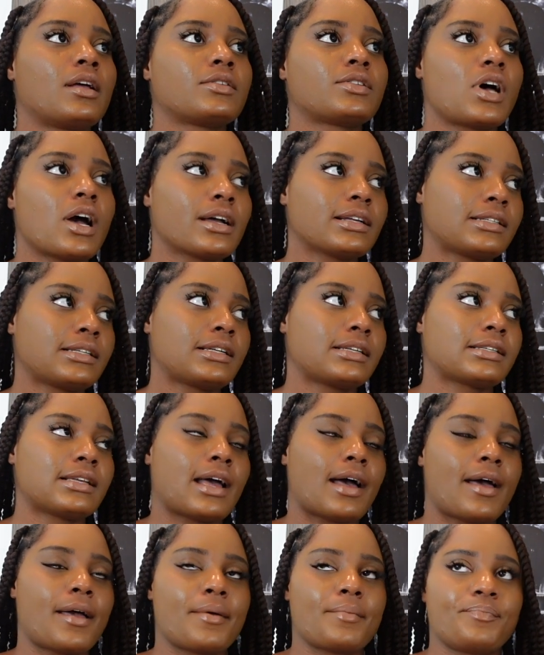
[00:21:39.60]
talking to this
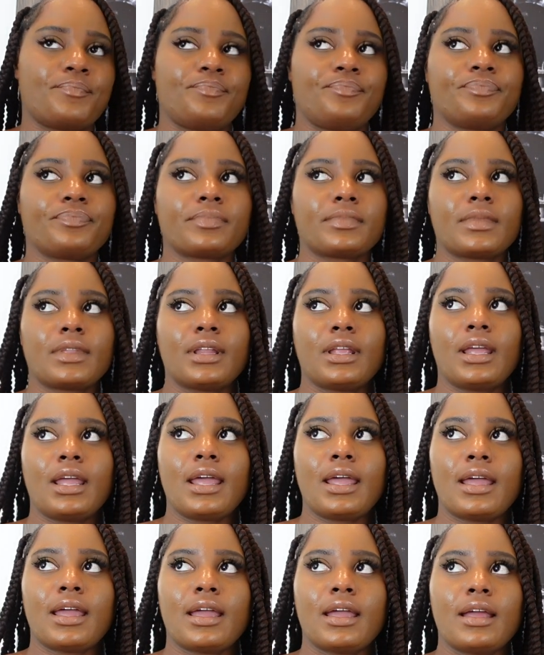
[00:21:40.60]
guy,
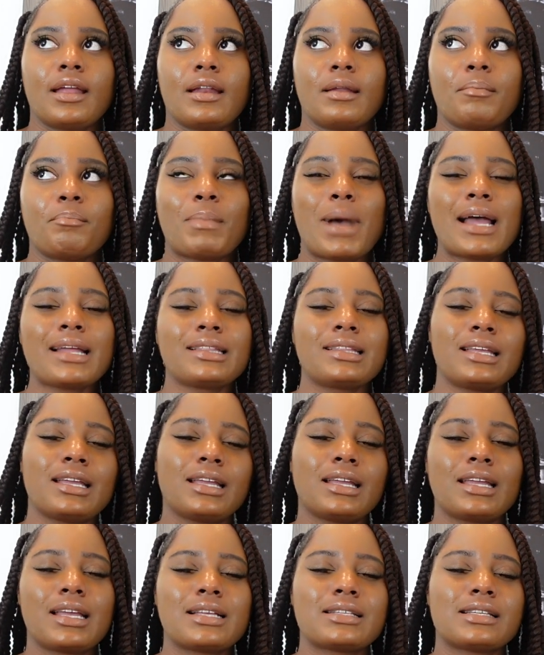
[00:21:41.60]
and my
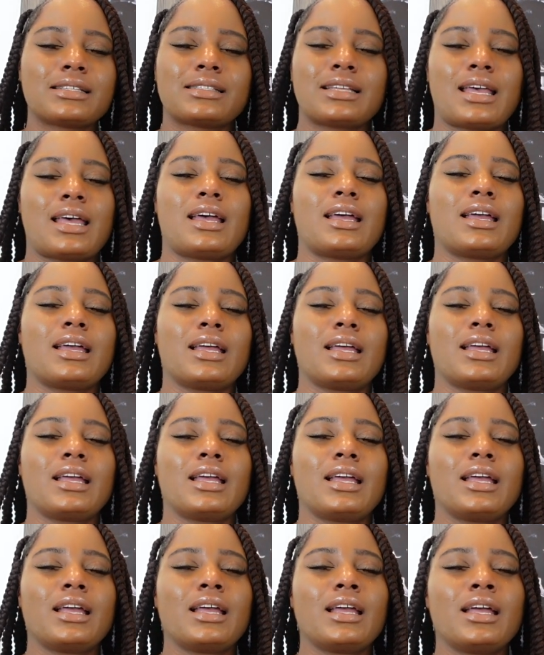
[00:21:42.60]
thing is that
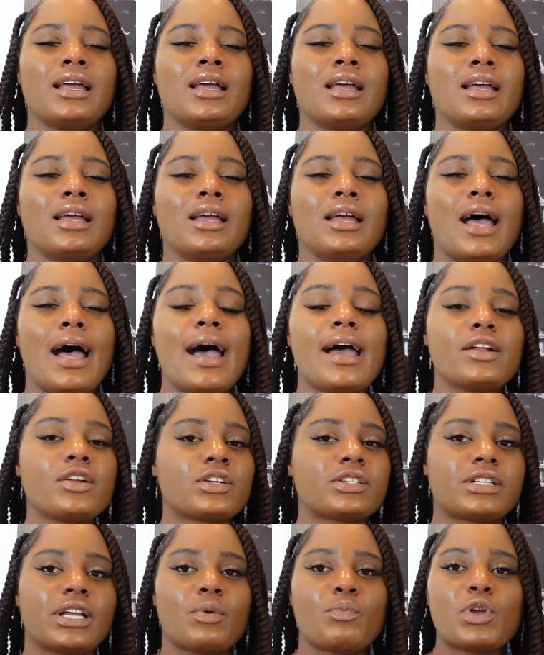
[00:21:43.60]
I
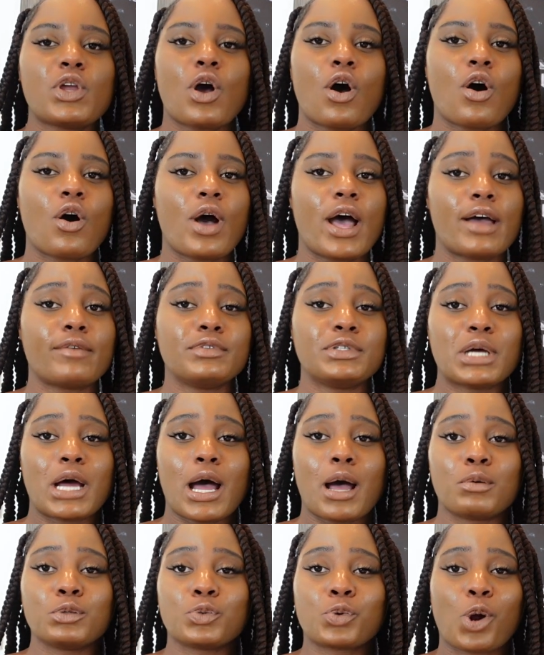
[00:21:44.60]
understand we all have
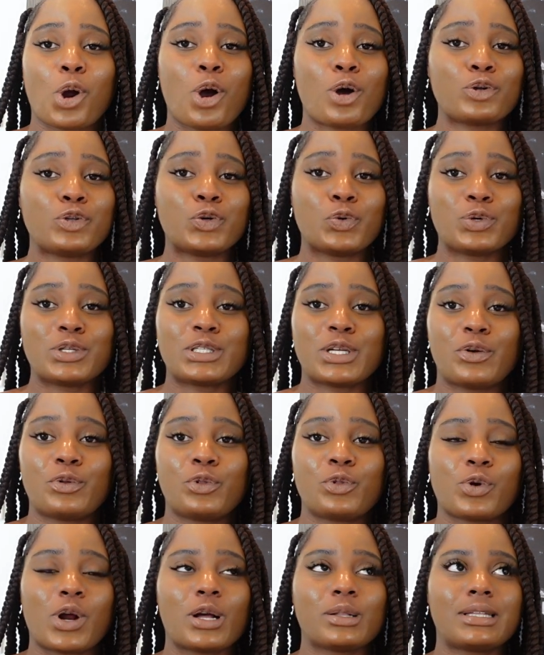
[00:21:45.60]
jobs, we're all doing stuff
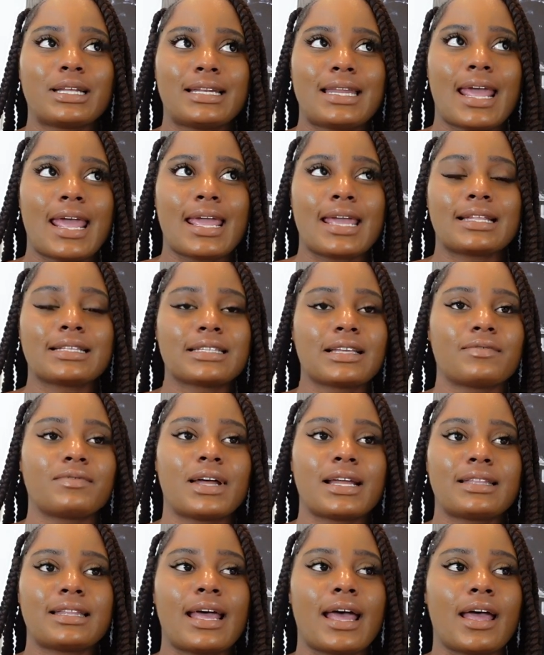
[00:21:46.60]
throughout the day and stuff
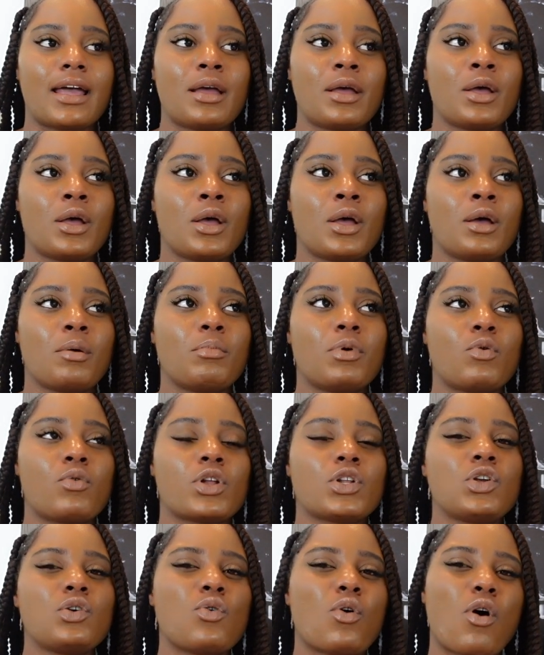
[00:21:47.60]
like that, but
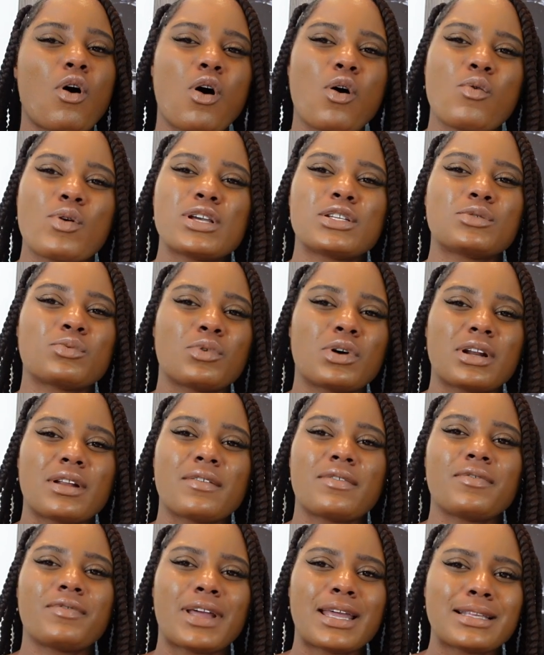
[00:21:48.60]
when you always want to
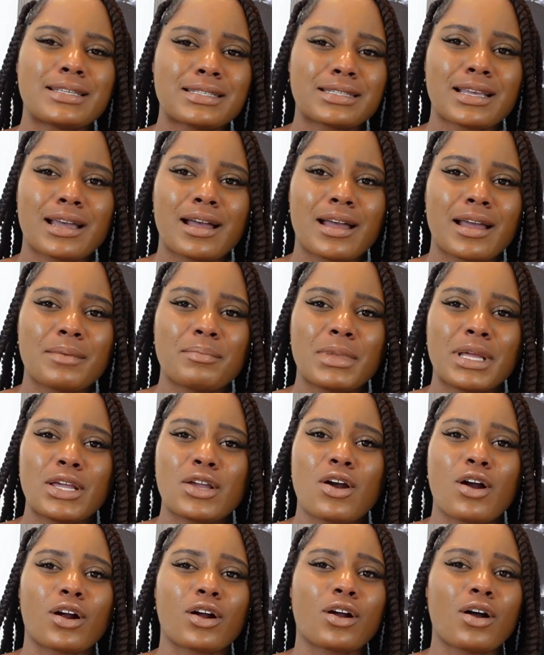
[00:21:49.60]
FaceTime me
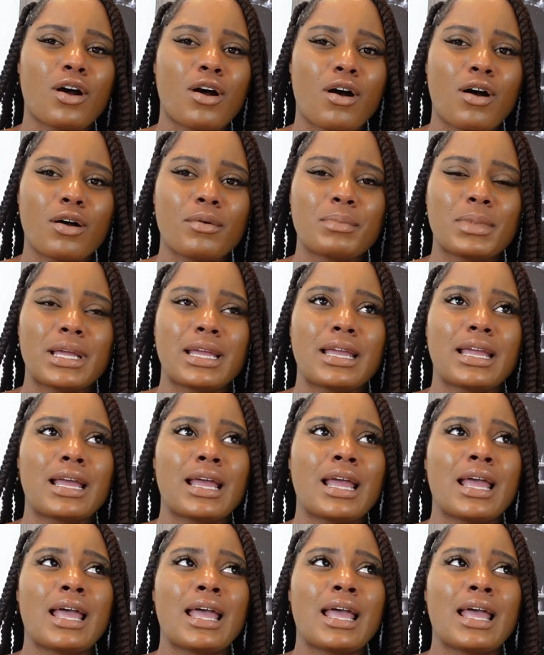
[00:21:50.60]
or call me